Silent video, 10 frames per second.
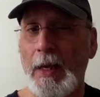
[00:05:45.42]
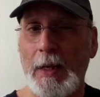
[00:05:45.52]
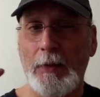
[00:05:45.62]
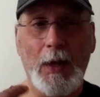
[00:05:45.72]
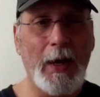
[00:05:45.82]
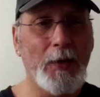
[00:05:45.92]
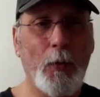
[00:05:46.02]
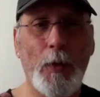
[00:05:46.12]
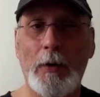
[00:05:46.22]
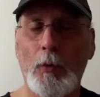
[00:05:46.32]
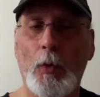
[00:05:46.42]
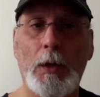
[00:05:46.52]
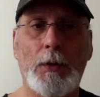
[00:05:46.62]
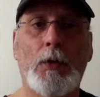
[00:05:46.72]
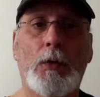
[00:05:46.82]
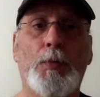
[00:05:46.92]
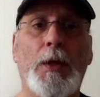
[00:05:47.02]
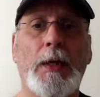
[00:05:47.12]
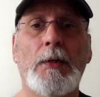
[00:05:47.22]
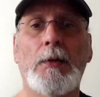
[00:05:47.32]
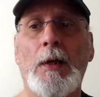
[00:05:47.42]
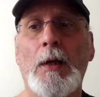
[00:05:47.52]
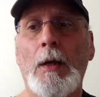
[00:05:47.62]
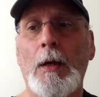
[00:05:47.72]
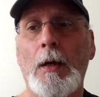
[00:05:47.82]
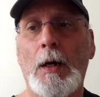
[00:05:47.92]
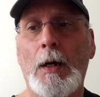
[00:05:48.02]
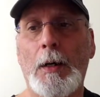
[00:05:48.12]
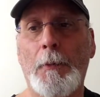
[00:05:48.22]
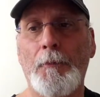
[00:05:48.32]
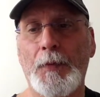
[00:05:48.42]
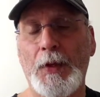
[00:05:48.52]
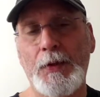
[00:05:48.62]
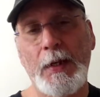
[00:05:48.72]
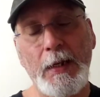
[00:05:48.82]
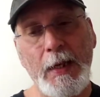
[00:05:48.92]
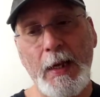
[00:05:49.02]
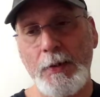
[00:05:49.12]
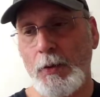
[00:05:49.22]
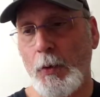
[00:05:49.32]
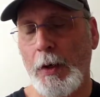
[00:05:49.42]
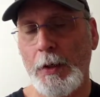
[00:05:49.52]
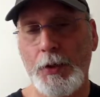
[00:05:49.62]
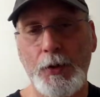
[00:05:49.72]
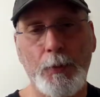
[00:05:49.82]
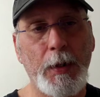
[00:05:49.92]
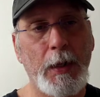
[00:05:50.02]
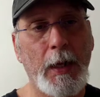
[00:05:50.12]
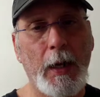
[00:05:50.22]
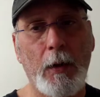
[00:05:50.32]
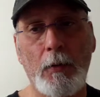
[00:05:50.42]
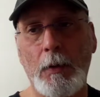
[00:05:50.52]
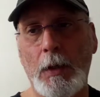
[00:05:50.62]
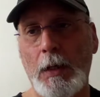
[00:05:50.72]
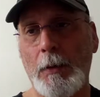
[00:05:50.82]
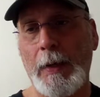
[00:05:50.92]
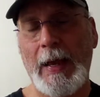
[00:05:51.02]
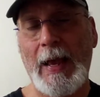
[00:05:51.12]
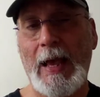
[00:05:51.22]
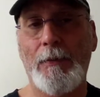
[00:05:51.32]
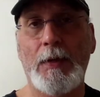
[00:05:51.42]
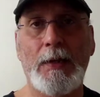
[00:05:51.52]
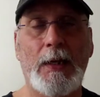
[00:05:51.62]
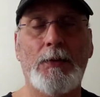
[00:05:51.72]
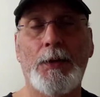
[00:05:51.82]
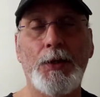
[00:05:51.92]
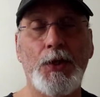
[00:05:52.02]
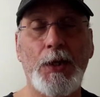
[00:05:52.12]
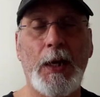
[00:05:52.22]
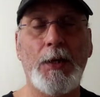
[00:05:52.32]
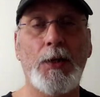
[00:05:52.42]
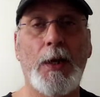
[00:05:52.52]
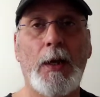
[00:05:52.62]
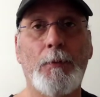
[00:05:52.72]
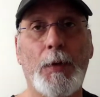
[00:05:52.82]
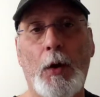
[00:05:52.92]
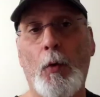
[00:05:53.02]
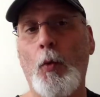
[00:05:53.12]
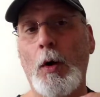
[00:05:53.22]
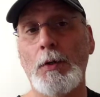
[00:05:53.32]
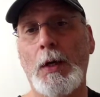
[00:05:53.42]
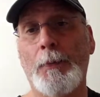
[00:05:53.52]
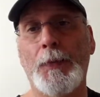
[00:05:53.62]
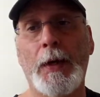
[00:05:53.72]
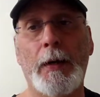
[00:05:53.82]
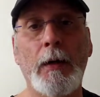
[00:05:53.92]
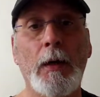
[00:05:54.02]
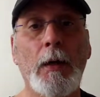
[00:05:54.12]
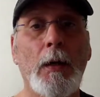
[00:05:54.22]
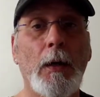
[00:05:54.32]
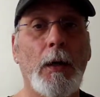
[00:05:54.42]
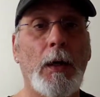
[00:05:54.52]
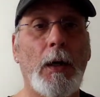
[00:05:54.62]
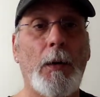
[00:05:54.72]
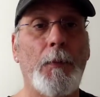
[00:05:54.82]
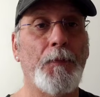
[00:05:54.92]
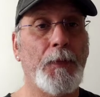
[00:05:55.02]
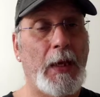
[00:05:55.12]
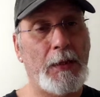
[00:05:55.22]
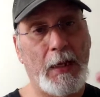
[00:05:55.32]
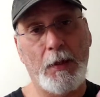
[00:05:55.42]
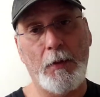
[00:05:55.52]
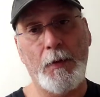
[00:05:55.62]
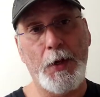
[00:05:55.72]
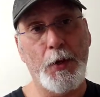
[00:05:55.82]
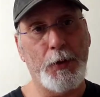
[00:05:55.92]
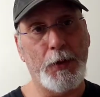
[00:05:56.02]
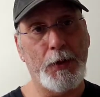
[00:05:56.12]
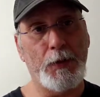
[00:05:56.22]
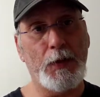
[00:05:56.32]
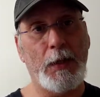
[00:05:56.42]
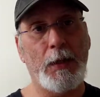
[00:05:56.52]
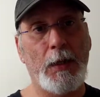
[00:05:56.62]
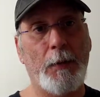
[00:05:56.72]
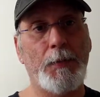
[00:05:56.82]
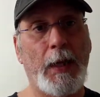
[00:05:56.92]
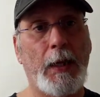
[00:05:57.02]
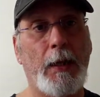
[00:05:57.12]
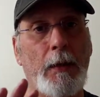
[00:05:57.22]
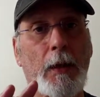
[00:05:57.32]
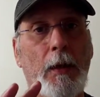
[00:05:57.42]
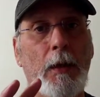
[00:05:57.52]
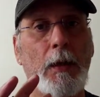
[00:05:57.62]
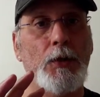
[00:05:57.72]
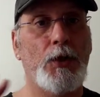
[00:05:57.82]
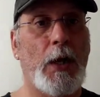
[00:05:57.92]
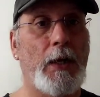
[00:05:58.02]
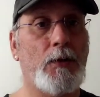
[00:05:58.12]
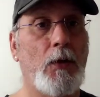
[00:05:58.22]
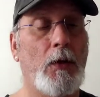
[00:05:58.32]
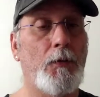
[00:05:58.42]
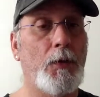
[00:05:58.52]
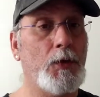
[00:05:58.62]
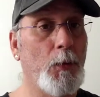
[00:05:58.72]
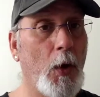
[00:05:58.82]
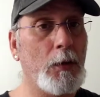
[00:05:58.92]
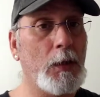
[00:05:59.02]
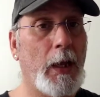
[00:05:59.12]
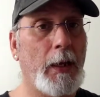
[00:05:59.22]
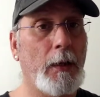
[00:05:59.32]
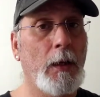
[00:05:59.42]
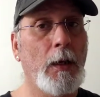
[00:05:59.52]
it's kind of weird what took place. The TDS is where it should be now. I haven't tested the GH yet, but it was up there. At the end of the video, you see the updated shots of the small tank